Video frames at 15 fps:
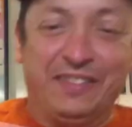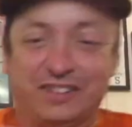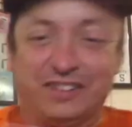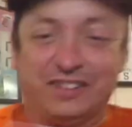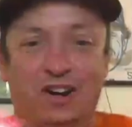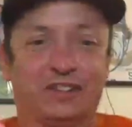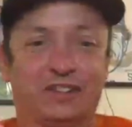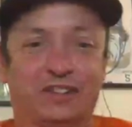sure. these
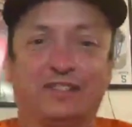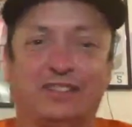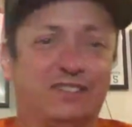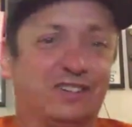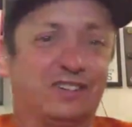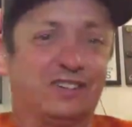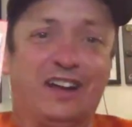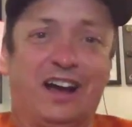aren't
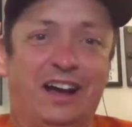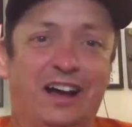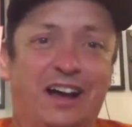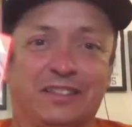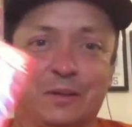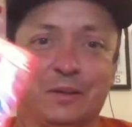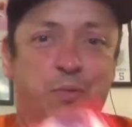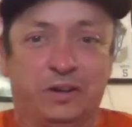these are
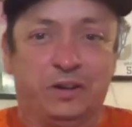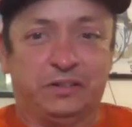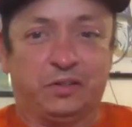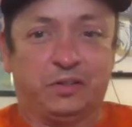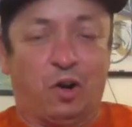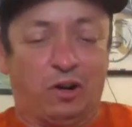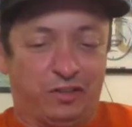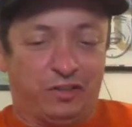not the pretty
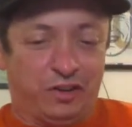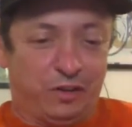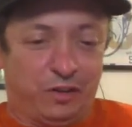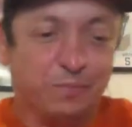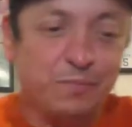star cards